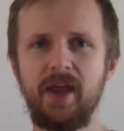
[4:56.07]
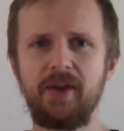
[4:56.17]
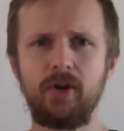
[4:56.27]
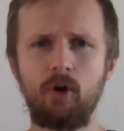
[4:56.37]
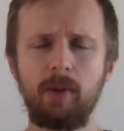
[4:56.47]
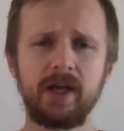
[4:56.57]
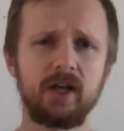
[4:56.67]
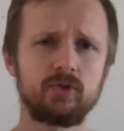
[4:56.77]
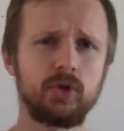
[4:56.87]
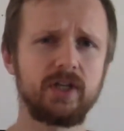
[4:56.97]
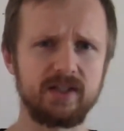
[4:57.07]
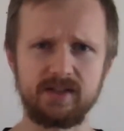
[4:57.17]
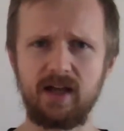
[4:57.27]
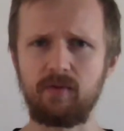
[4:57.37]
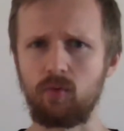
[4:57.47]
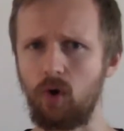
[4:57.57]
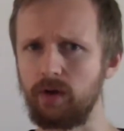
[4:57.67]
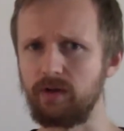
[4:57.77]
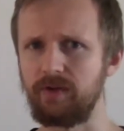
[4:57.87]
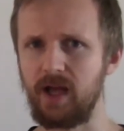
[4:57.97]
No, my country doesn't have a
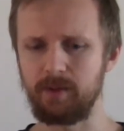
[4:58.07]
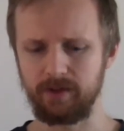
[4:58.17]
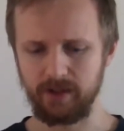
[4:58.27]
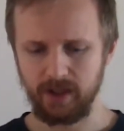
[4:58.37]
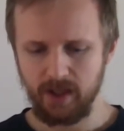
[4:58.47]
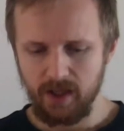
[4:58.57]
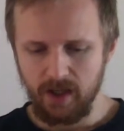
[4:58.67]
royal family.